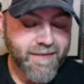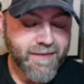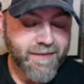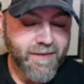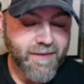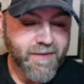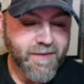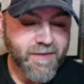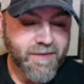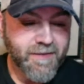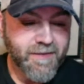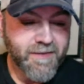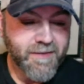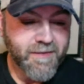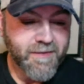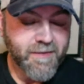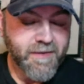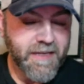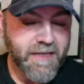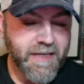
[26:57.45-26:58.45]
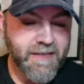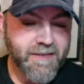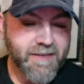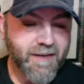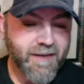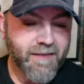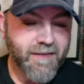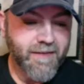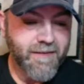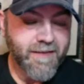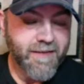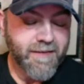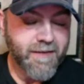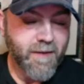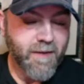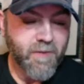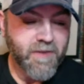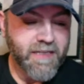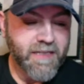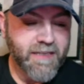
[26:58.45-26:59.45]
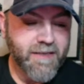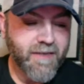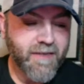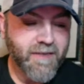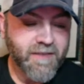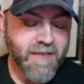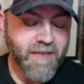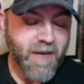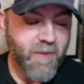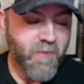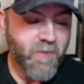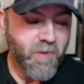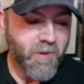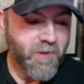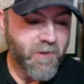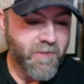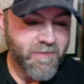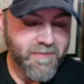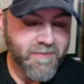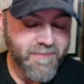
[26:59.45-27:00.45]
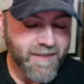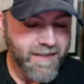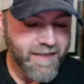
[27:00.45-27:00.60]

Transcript: the knees up, double knees off the top rope.